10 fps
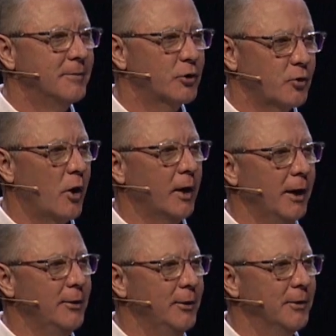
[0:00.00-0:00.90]
Strong
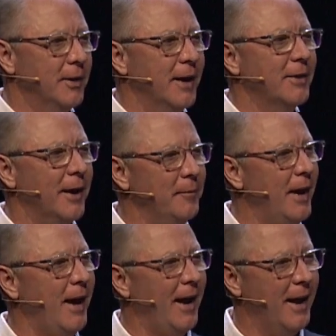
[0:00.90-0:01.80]
in you. I thought,
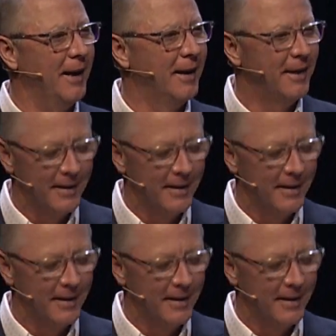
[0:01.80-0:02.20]
man.